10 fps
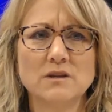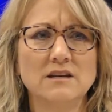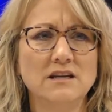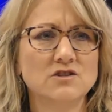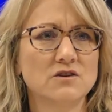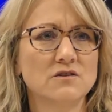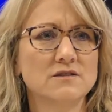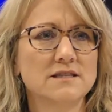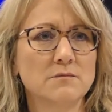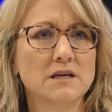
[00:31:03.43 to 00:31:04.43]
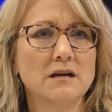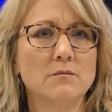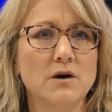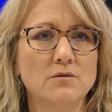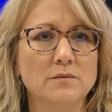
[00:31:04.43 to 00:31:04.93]
with nature. There's something
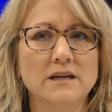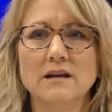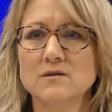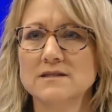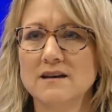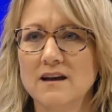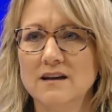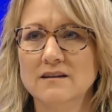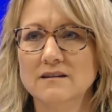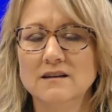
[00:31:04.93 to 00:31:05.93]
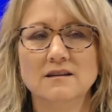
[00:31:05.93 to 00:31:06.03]
about being outside,